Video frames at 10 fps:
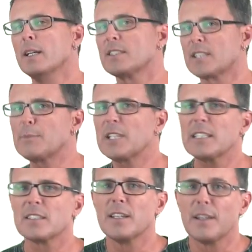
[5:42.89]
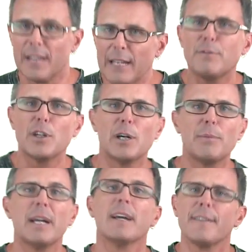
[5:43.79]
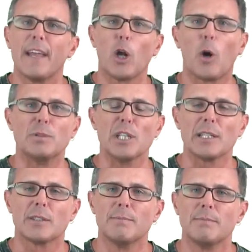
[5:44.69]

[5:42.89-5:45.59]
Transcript: Subject, then verb, then object.